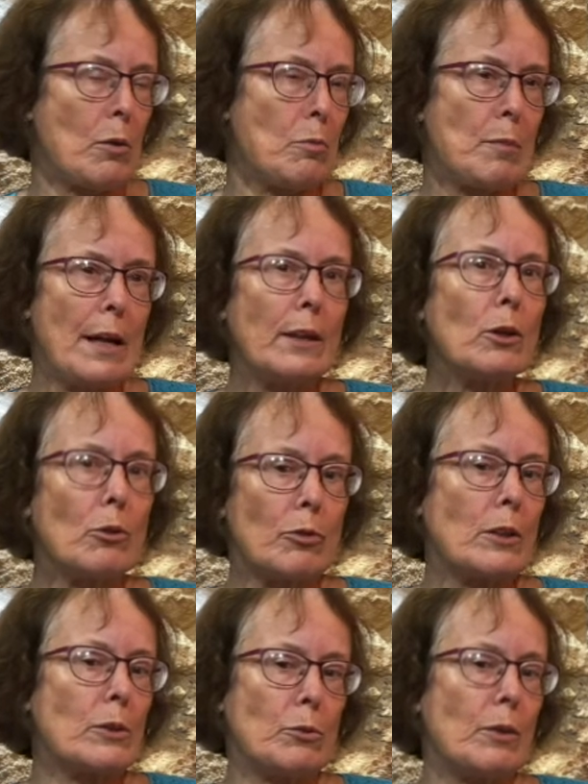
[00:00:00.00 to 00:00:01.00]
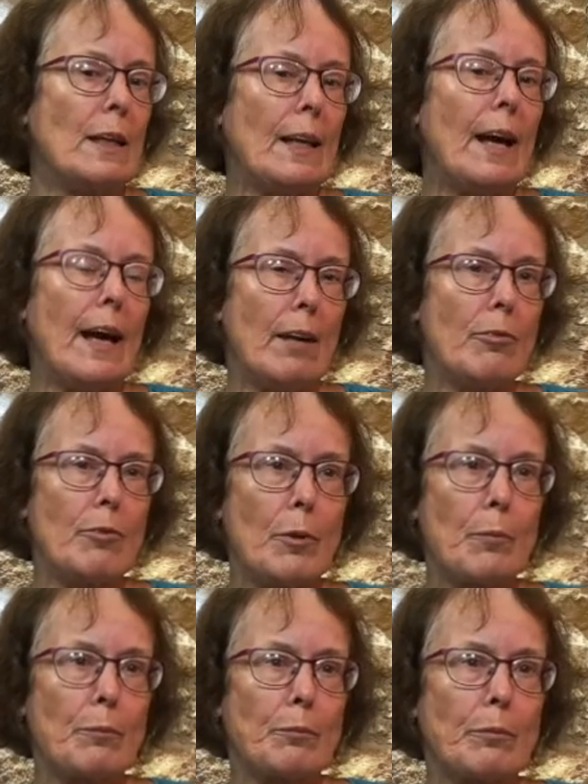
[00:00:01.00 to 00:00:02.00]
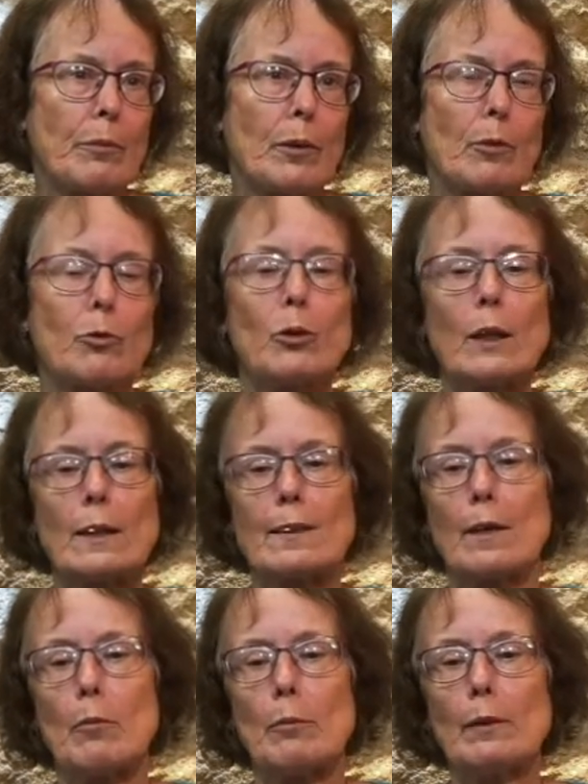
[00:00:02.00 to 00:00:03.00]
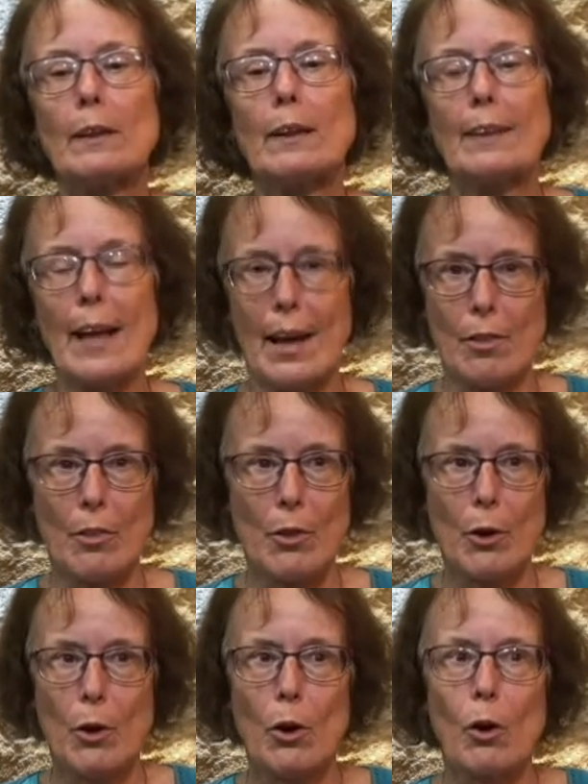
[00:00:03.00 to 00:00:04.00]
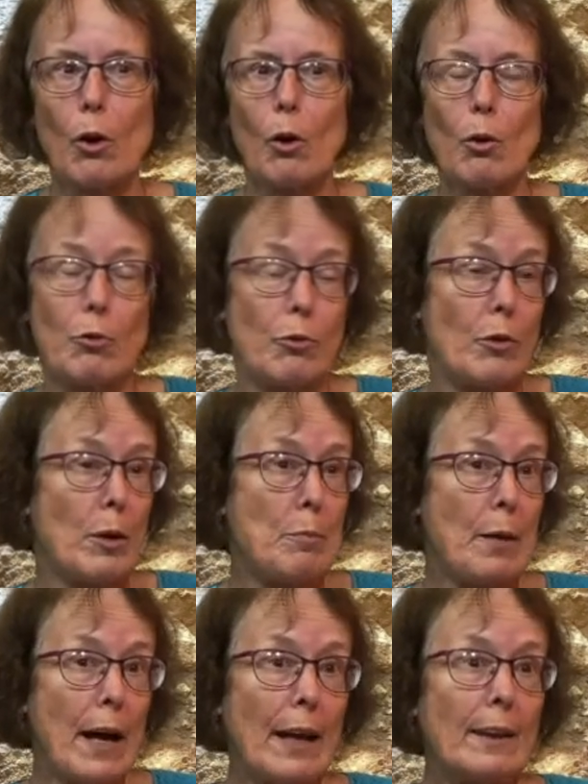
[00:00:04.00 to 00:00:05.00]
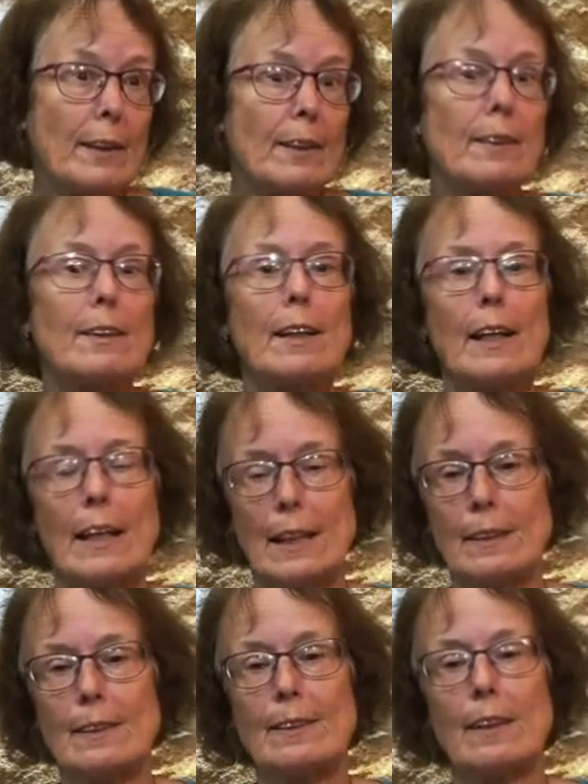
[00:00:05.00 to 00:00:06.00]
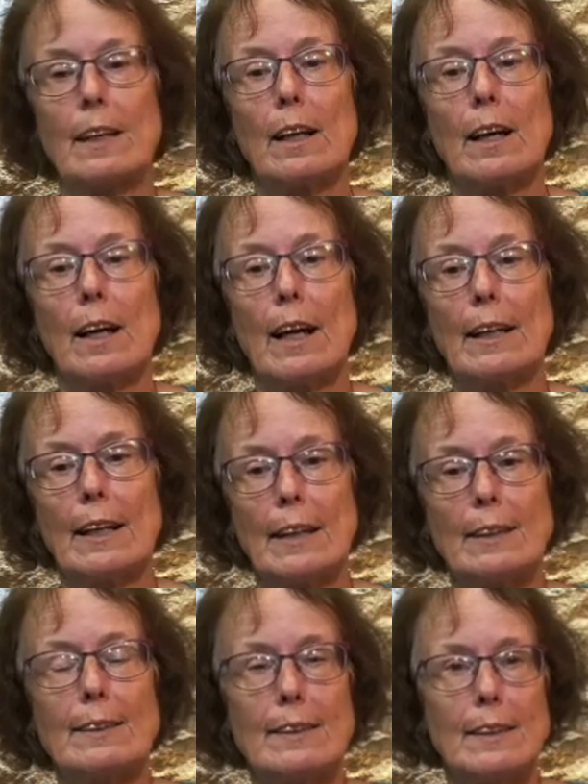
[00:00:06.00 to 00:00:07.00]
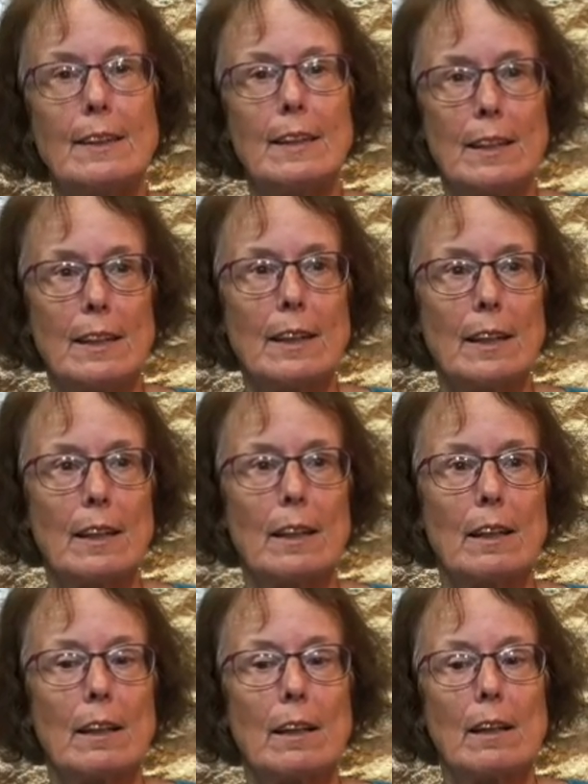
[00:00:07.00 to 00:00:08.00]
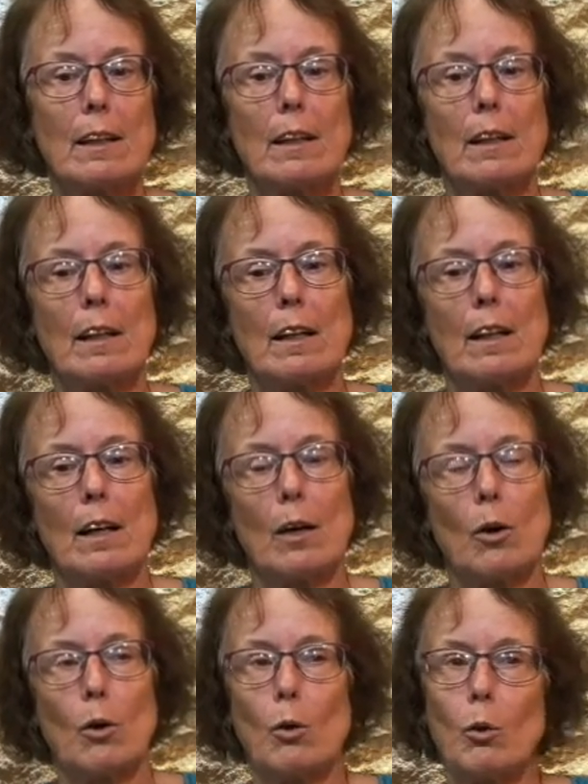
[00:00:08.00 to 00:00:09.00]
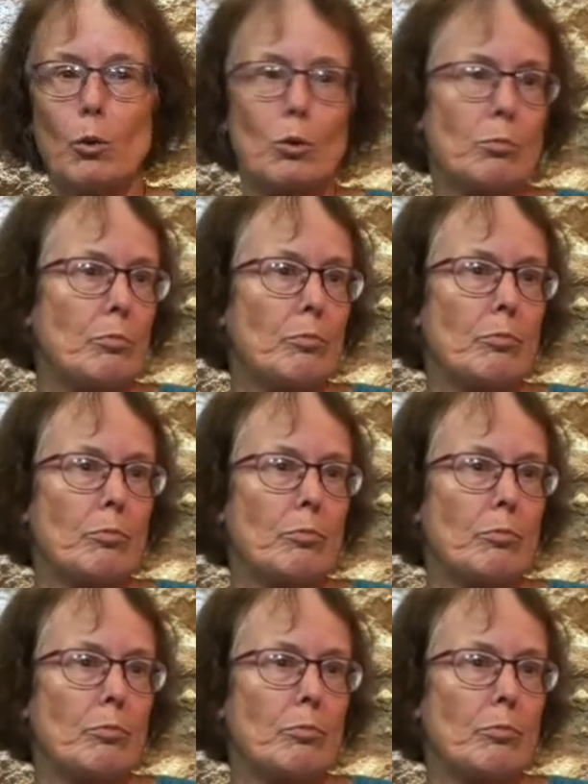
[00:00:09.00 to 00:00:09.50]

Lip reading: Many of us will have, for example, the death of a parent is an ACE, or